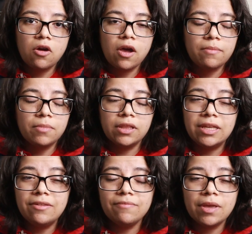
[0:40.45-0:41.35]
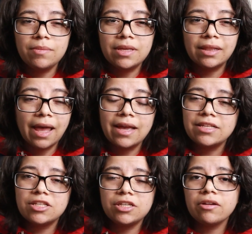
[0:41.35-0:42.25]
I believe maybe
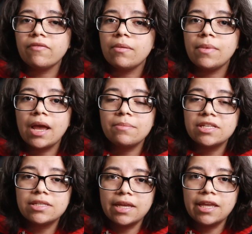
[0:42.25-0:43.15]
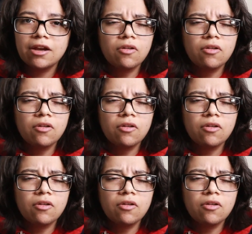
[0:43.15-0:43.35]
last year if I'm not mistaken,